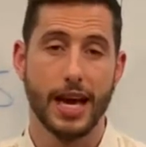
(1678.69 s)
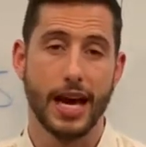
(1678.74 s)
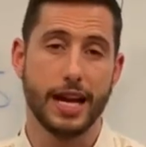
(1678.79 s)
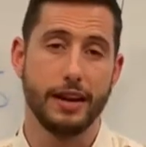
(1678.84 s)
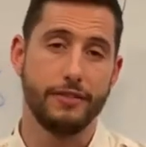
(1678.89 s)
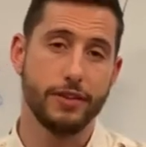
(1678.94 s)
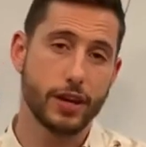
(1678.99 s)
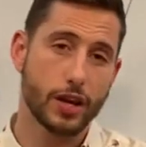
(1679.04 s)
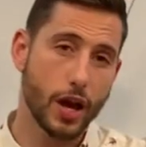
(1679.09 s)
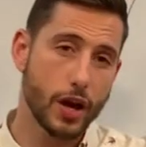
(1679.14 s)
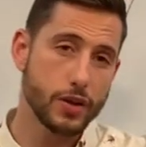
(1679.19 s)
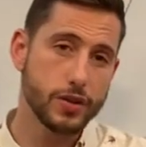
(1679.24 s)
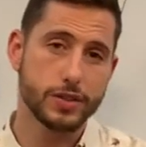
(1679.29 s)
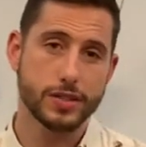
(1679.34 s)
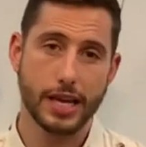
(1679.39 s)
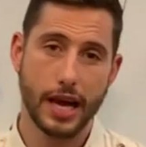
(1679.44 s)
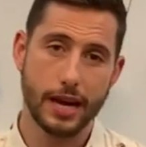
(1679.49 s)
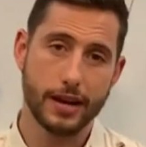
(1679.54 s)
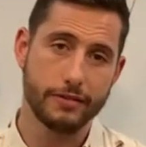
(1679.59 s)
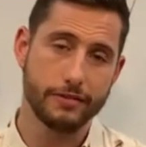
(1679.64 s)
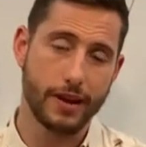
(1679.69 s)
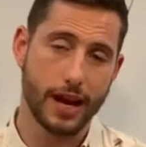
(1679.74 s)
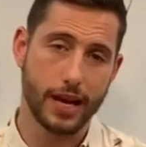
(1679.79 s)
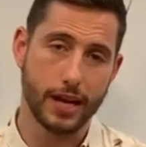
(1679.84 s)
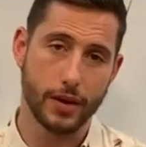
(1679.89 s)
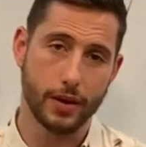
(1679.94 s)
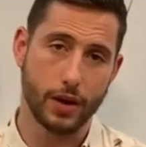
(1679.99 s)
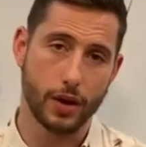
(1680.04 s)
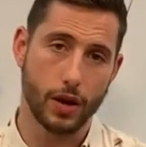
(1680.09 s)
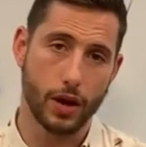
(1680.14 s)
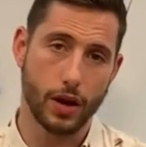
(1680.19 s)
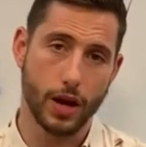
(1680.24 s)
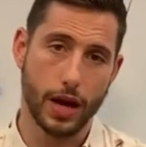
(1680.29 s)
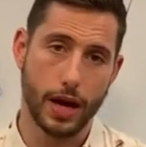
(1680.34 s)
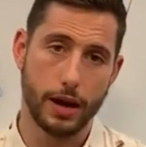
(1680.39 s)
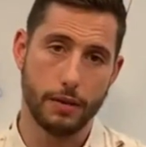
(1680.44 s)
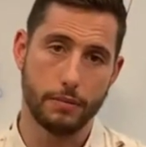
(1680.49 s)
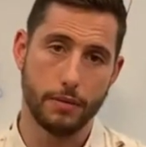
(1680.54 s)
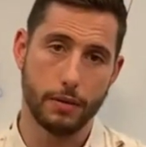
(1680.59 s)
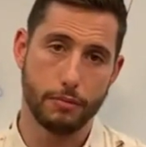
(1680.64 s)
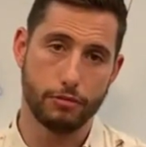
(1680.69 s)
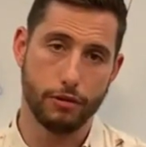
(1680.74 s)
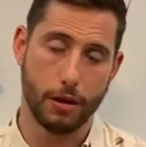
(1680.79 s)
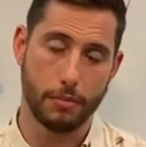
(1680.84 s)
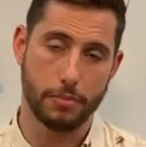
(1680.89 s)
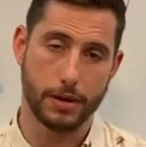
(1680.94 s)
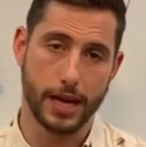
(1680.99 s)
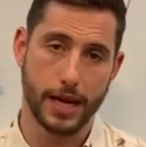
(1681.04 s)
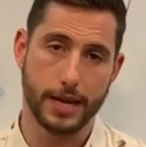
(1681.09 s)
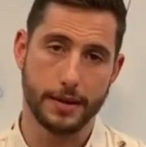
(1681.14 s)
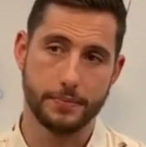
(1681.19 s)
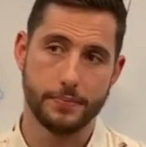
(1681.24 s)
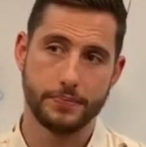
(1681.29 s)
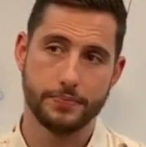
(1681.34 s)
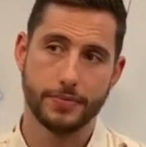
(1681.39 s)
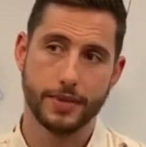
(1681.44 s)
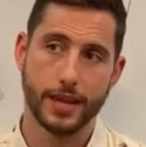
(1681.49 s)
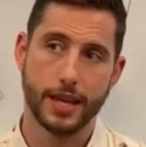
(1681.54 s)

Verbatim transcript: And if it goes down in value um, abruptly,